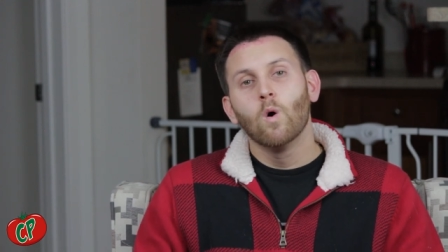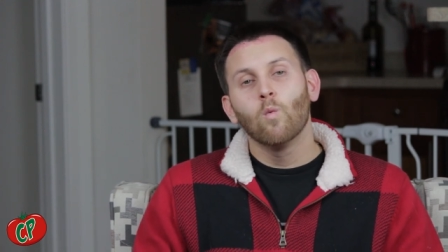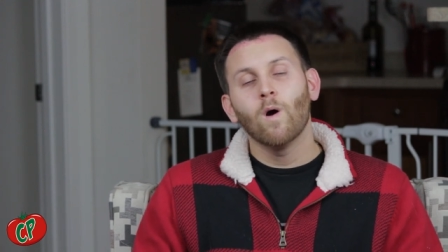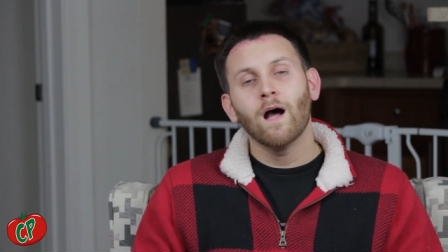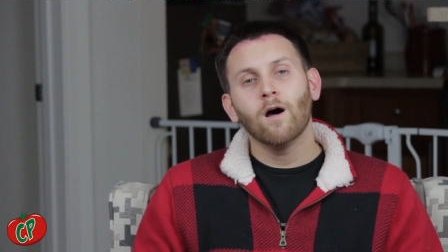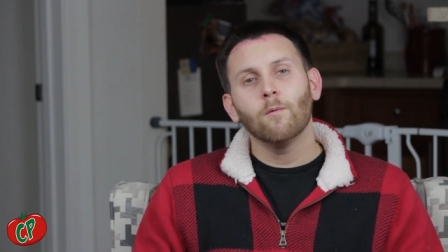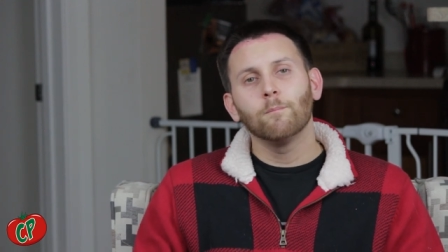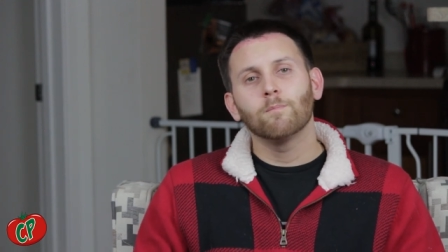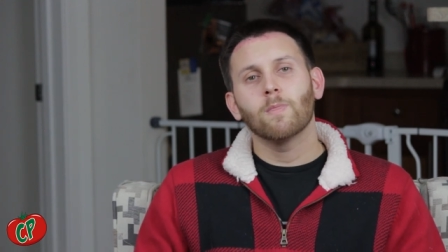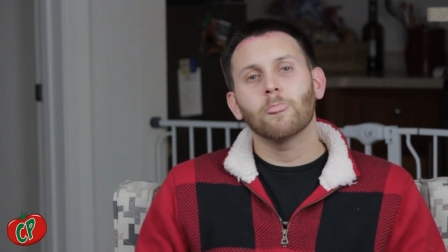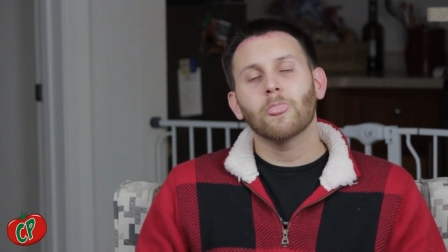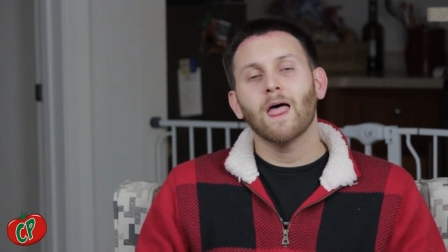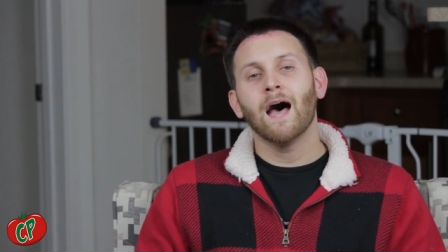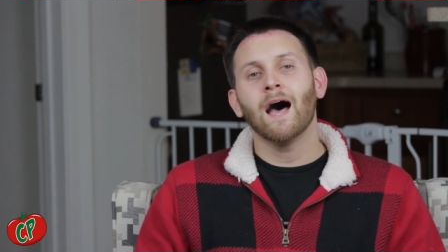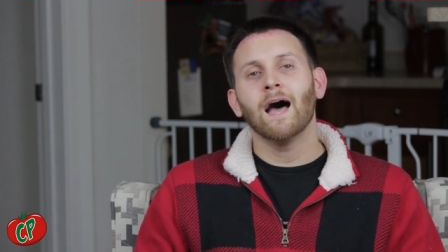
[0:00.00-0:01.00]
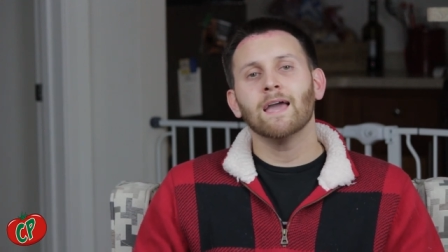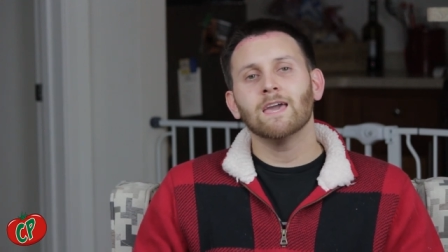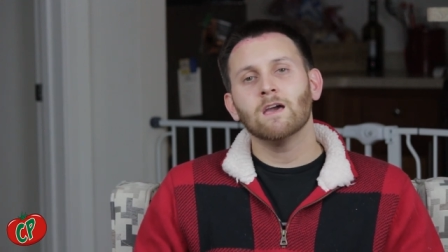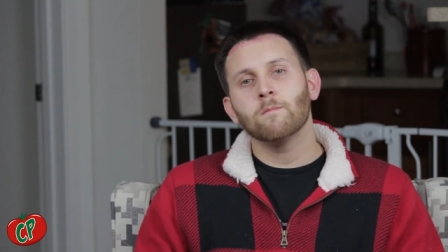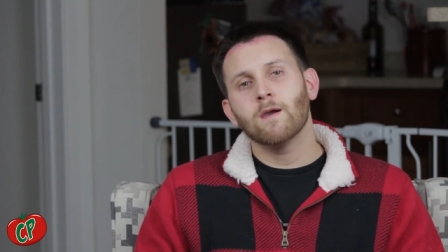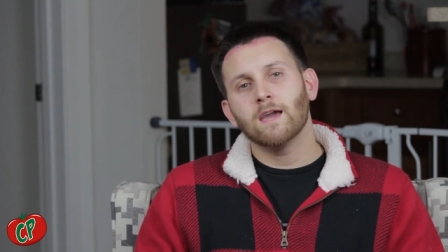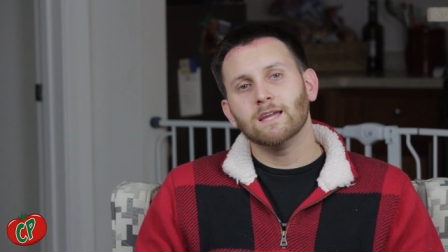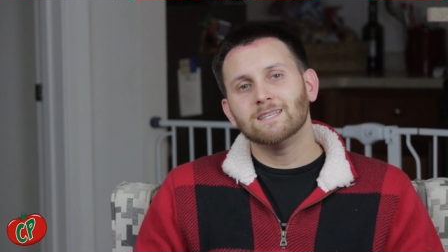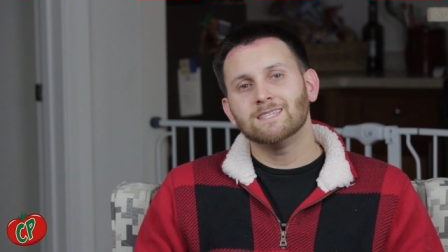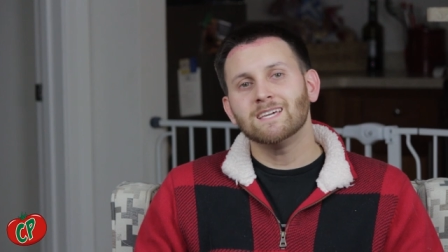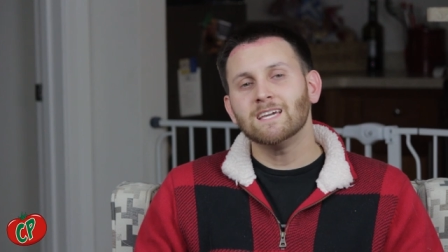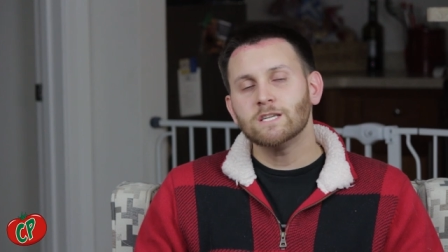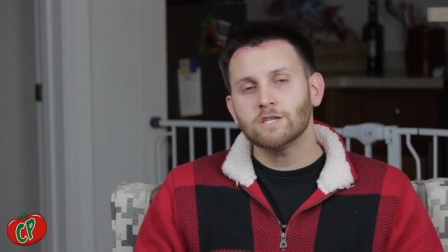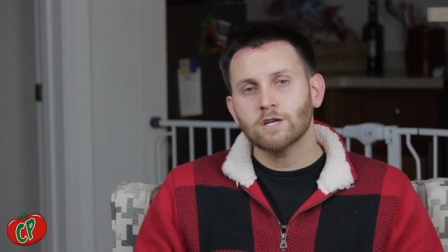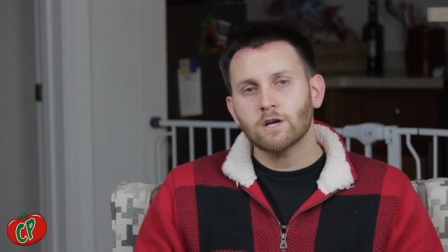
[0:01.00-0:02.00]
Well, I am a
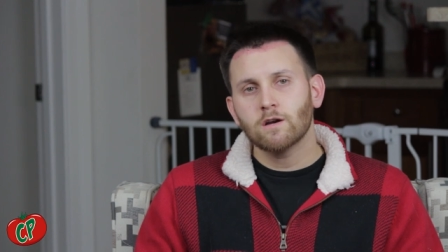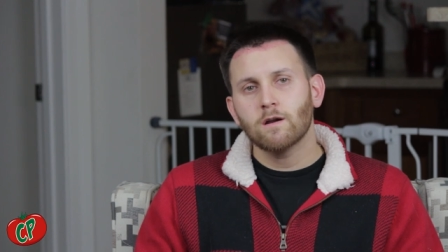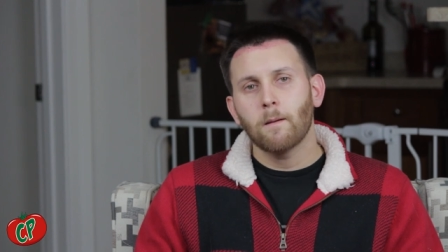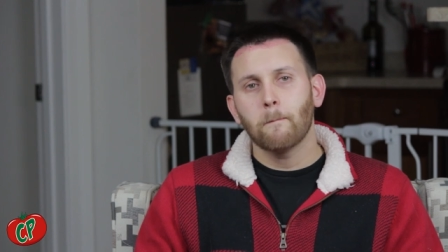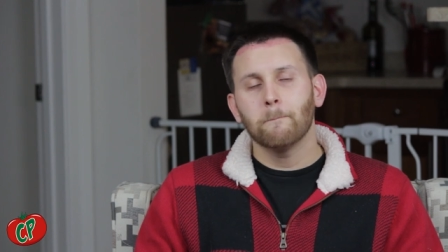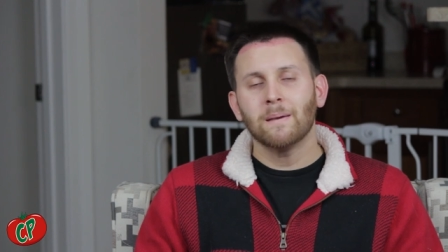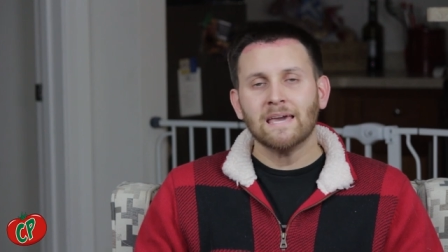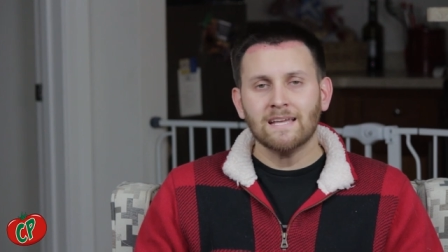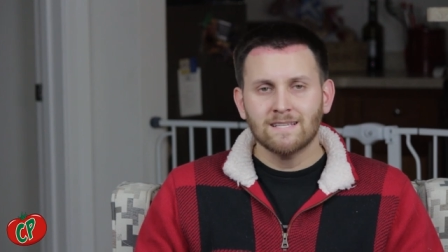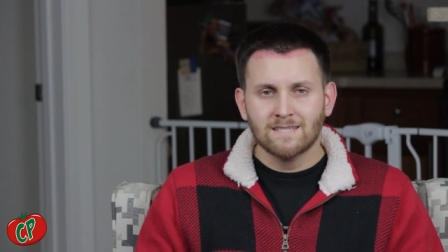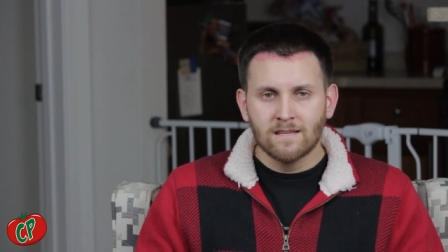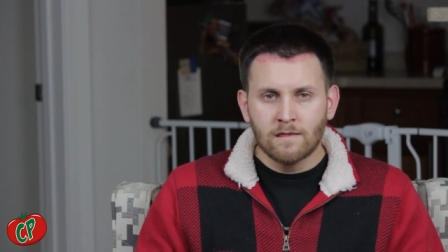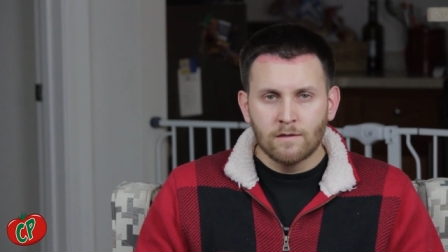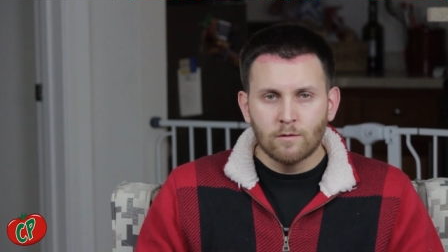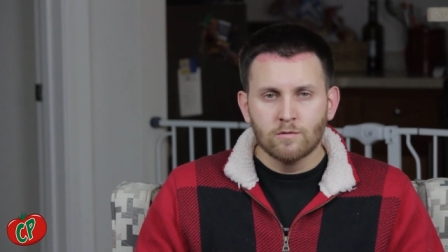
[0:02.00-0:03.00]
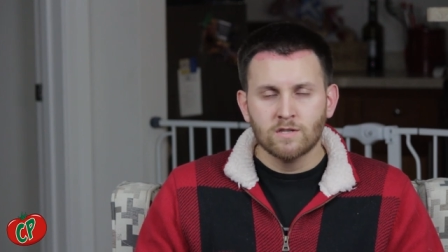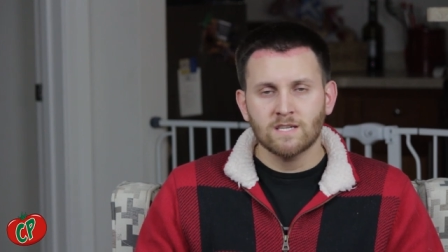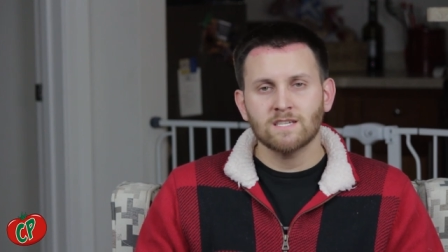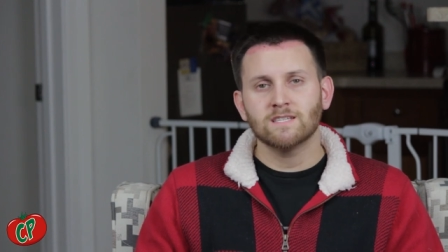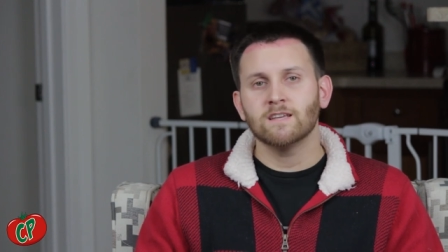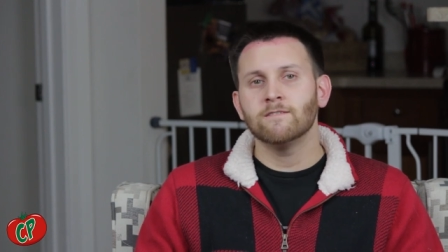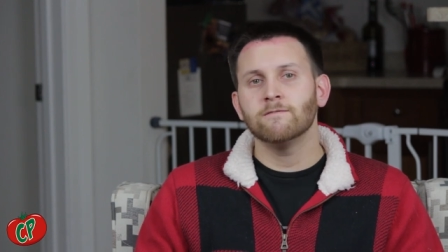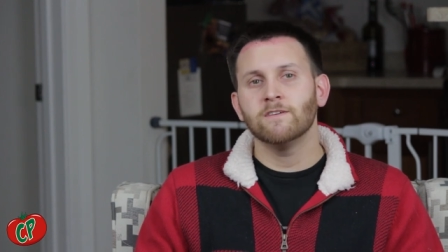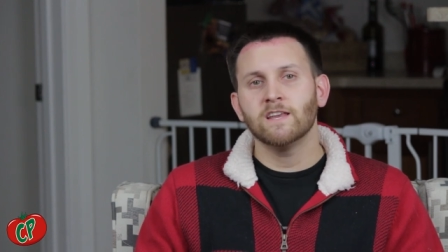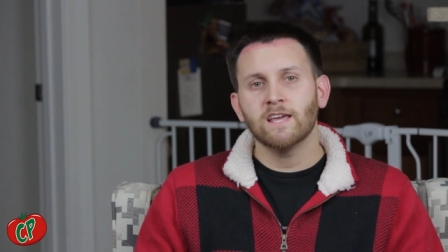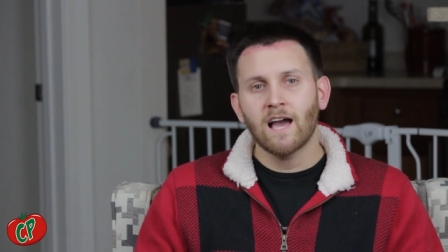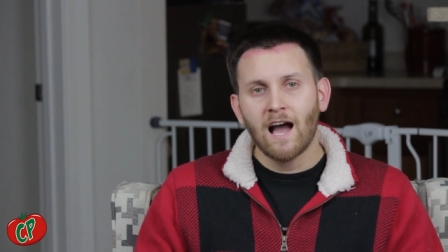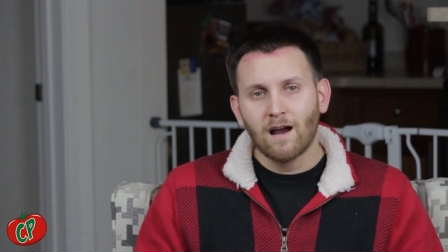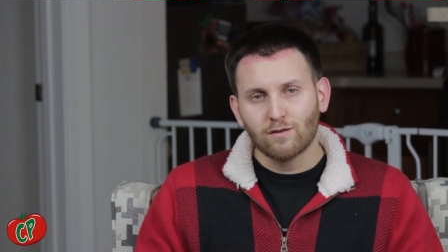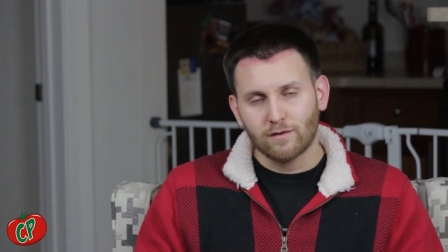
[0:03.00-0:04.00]
teacher, pizza enthusiast, and
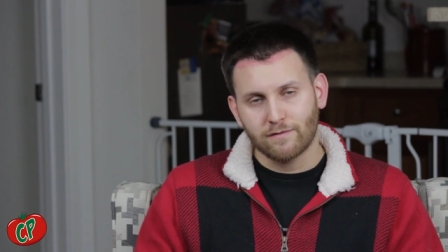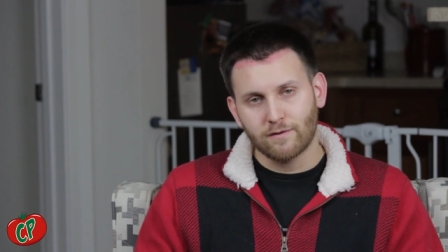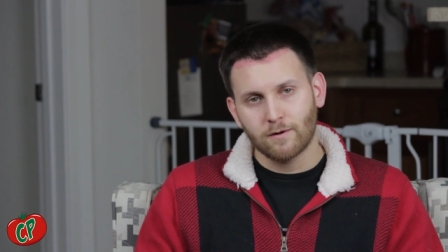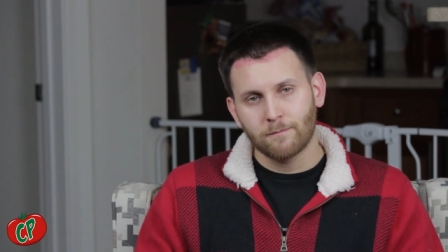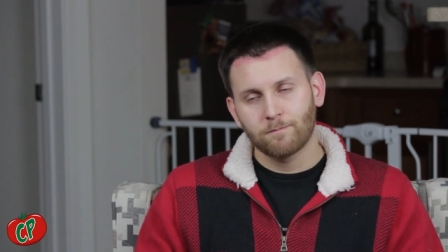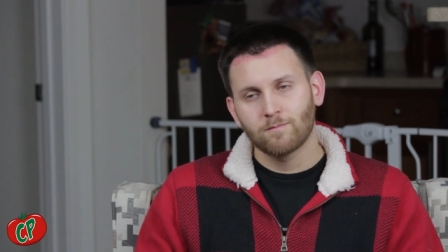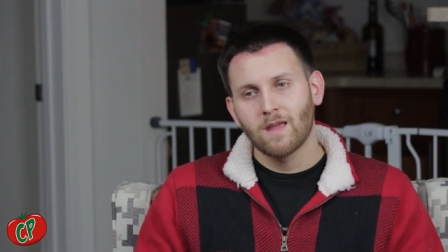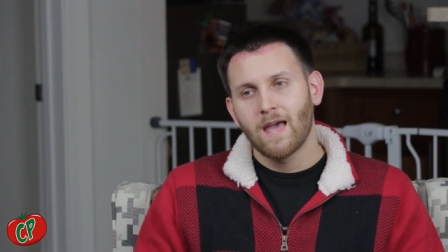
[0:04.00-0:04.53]
videographer.